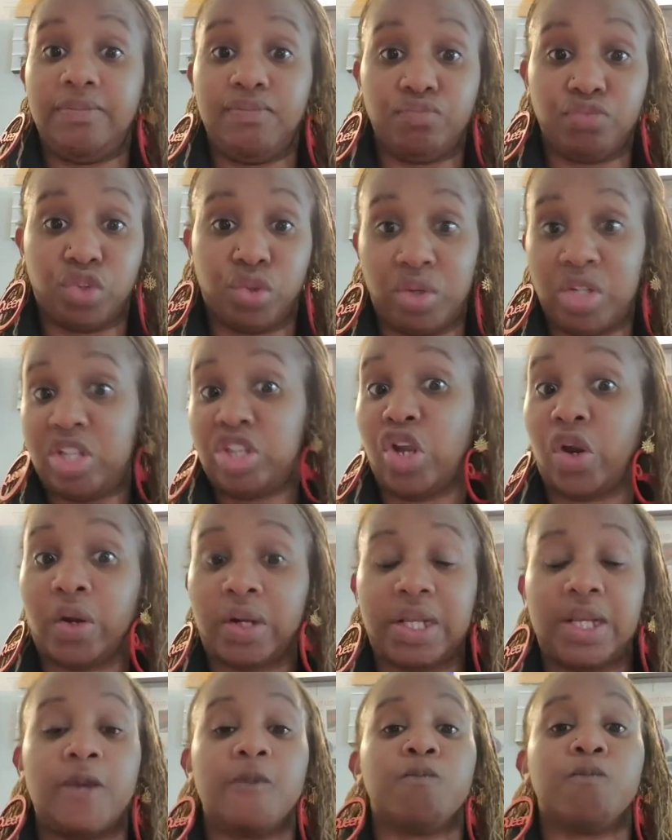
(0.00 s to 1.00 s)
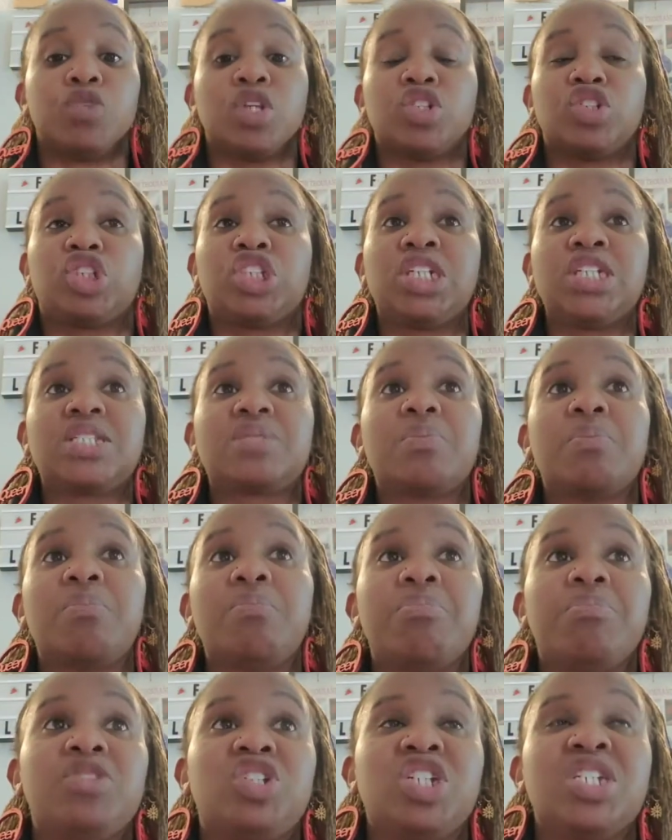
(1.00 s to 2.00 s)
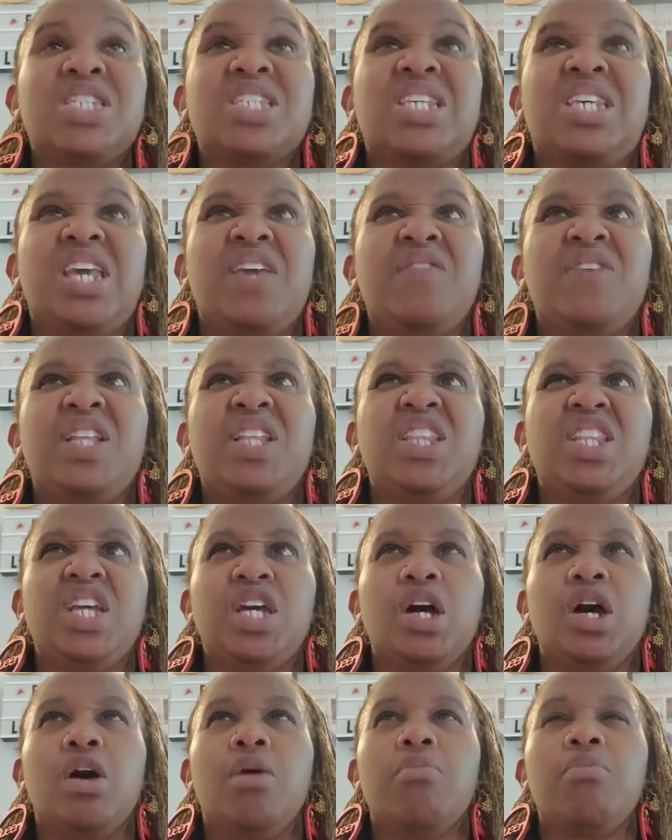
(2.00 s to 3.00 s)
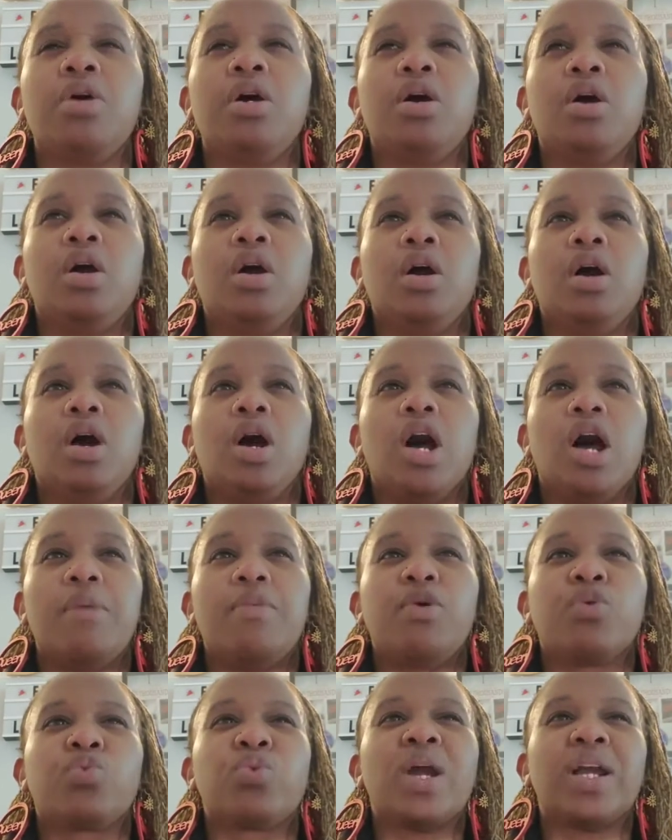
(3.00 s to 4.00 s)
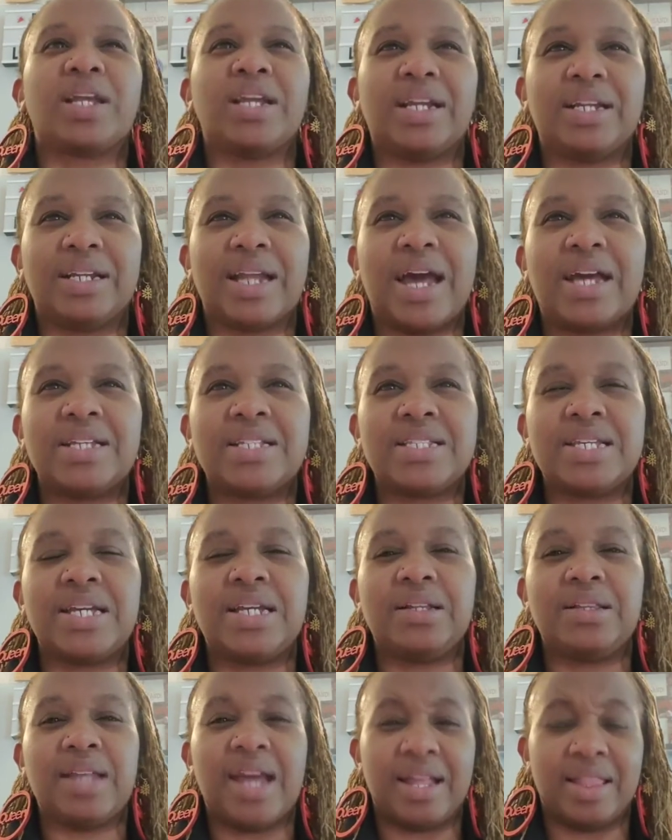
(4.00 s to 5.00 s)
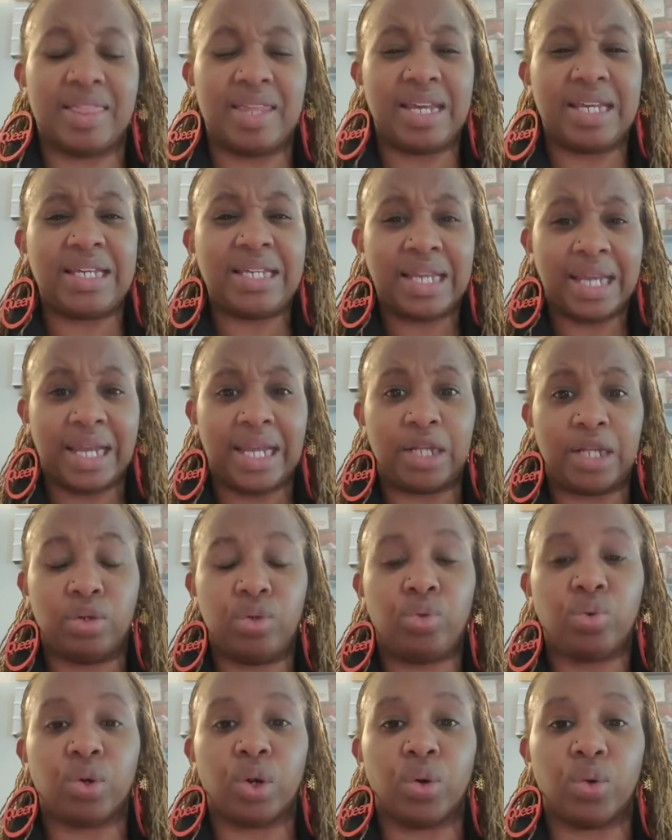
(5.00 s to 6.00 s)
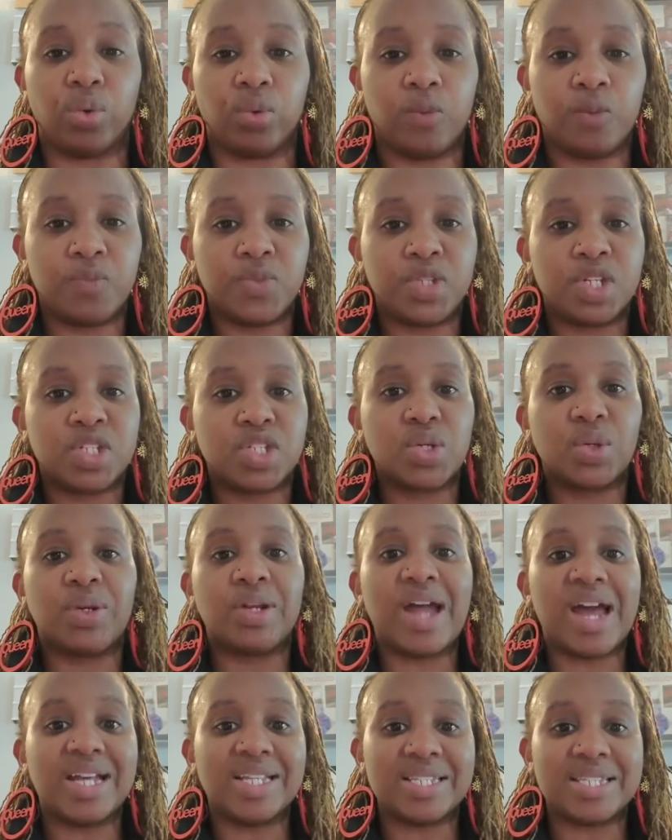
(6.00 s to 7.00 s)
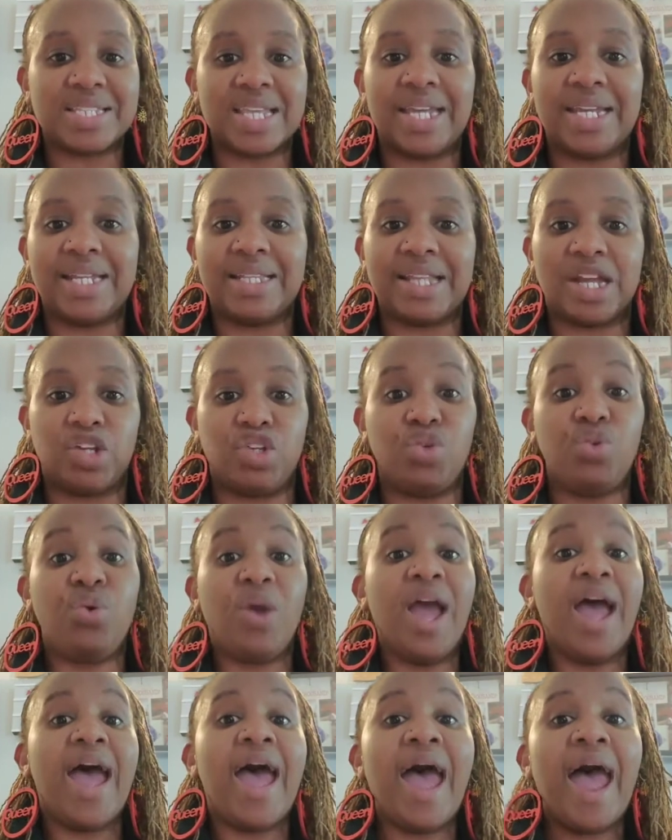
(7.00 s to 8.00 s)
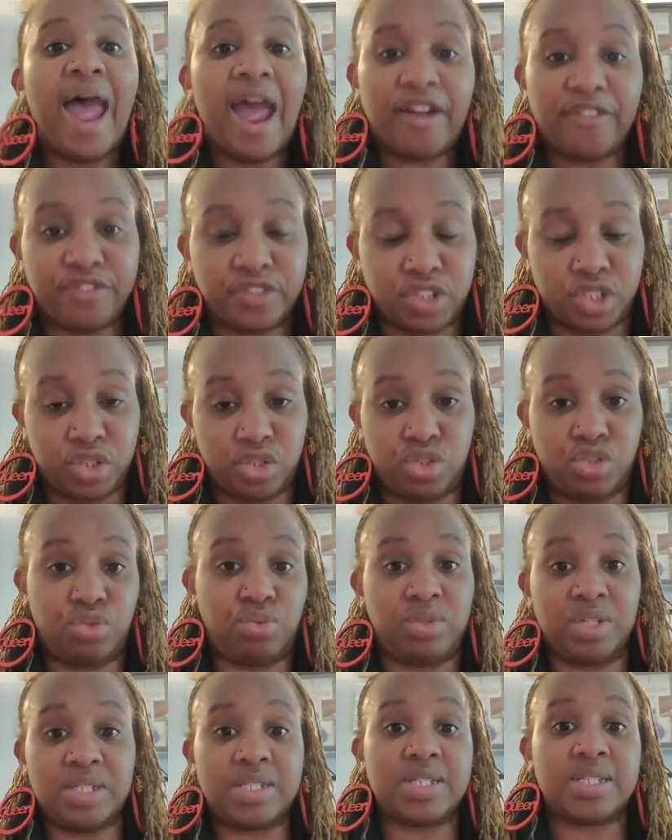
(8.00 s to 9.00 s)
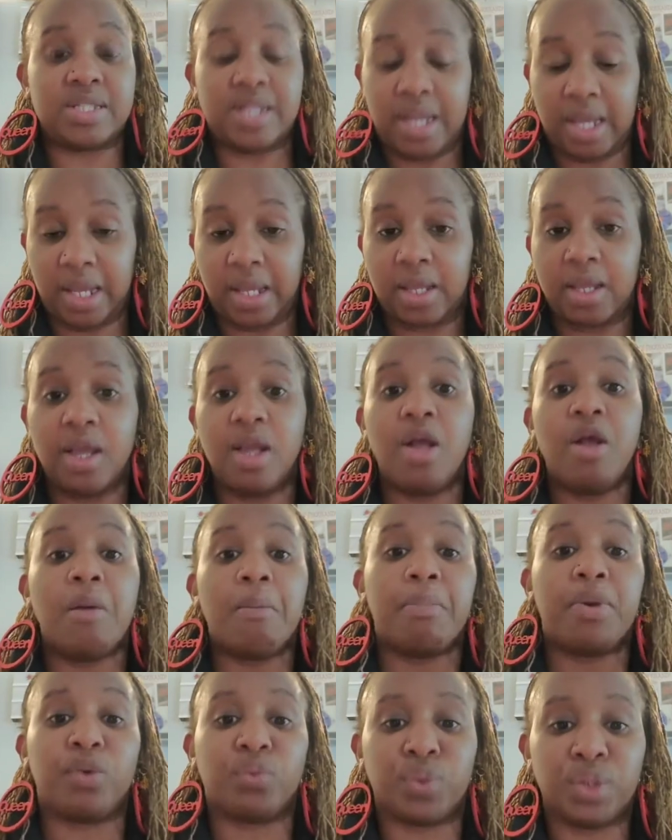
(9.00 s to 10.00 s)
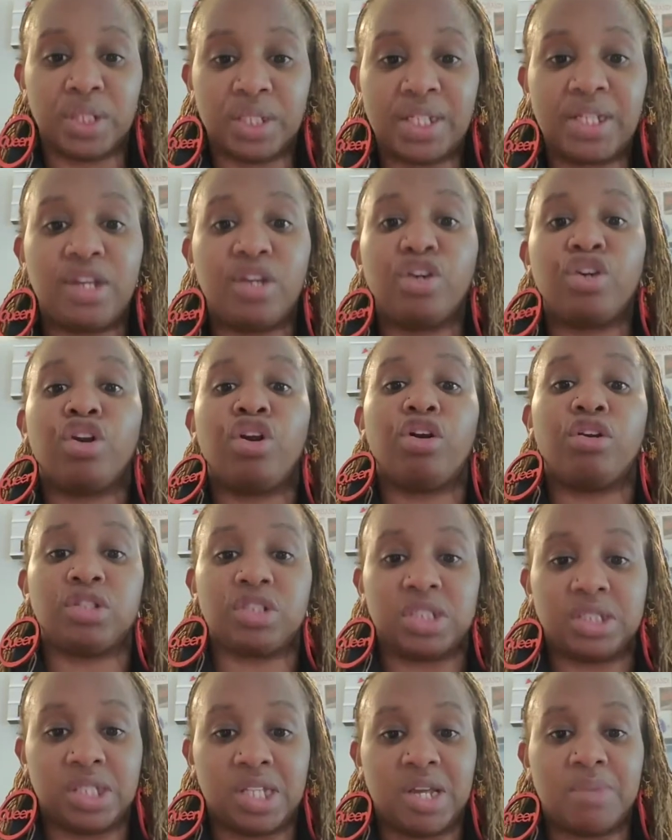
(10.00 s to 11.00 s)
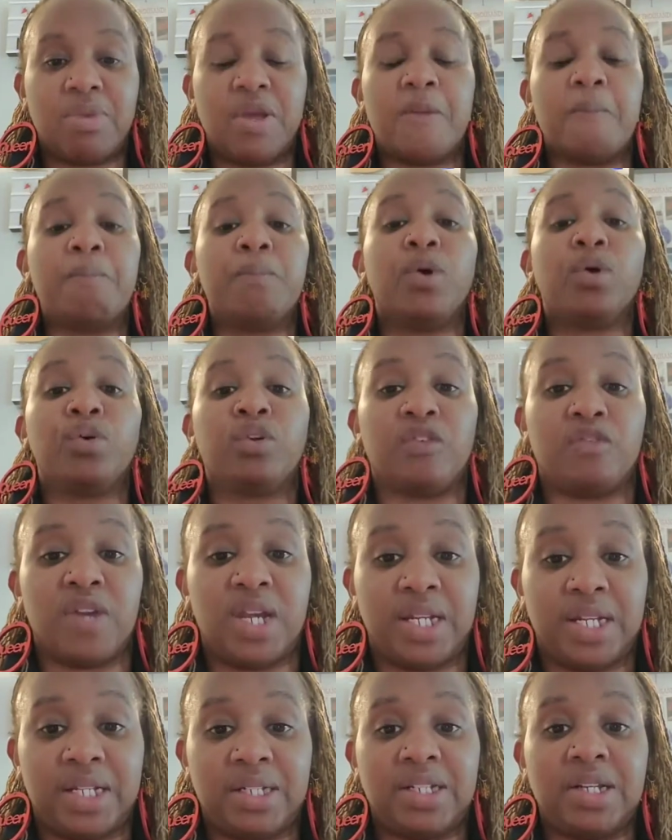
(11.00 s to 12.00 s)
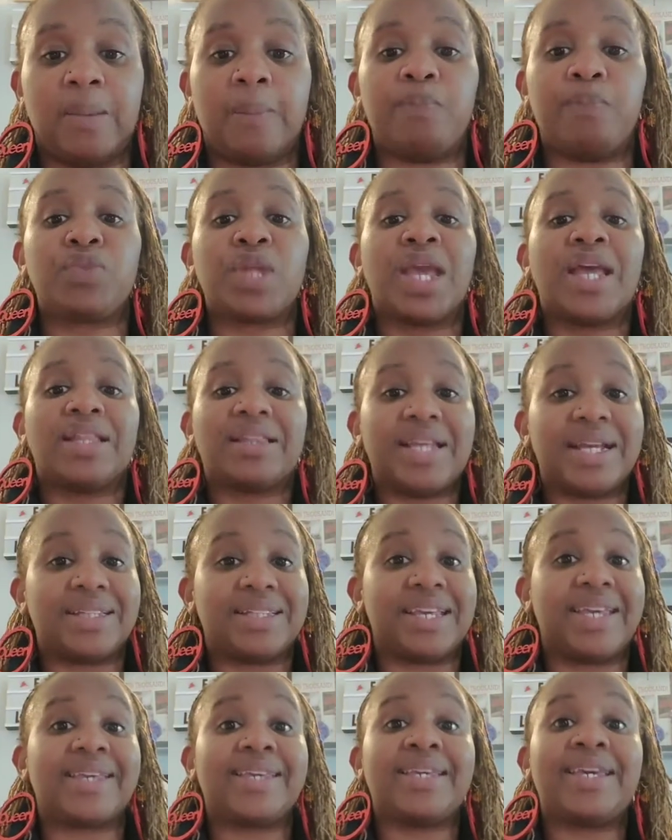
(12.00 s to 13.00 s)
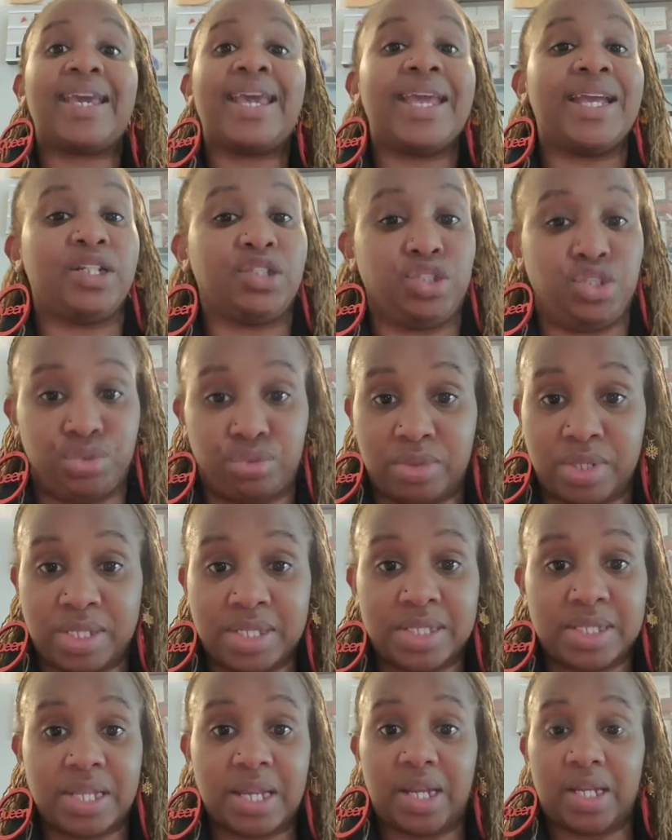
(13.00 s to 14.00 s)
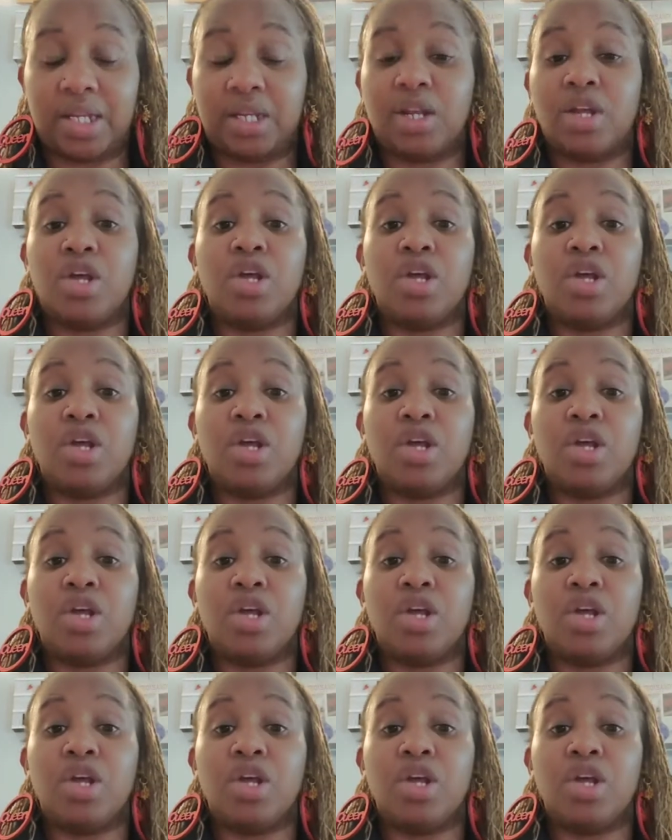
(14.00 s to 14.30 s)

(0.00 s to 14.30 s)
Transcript: 330. Just giving them and recognizing that they can grow. So not saying that you have to do this thing, but really encouraging them and motivating them that they can do this thing.